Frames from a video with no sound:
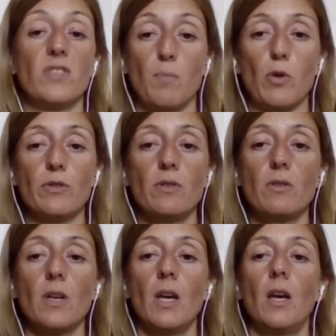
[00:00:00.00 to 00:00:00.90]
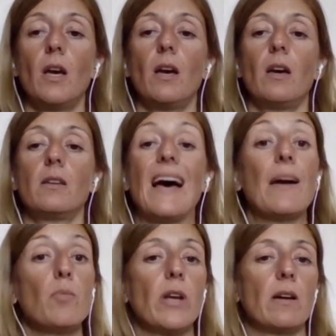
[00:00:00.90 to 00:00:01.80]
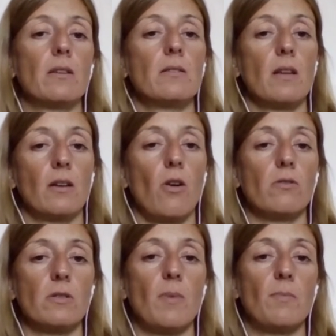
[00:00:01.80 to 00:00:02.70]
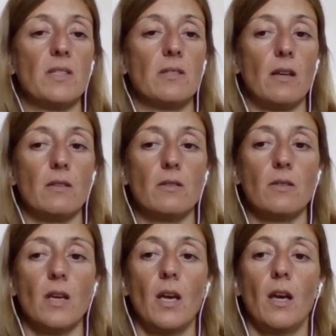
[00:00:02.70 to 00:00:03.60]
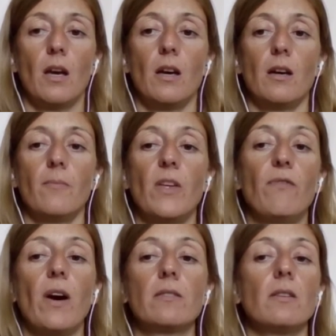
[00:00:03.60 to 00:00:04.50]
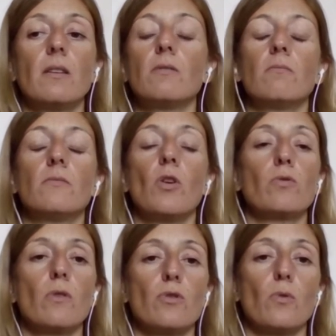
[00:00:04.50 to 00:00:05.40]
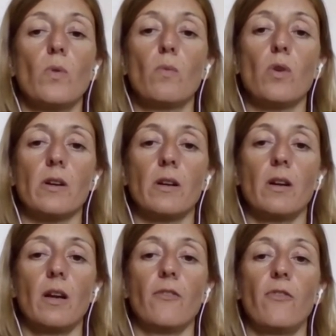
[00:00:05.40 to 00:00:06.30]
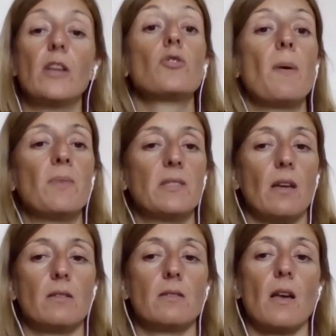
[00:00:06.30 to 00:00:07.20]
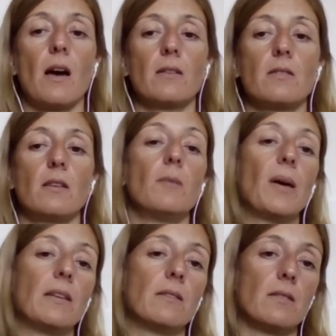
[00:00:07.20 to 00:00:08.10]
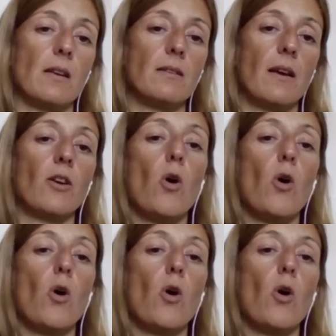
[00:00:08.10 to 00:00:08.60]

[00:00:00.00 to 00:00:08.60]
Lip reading: response and harmonized across the member states. In fact, no solution will work if each member state acts independently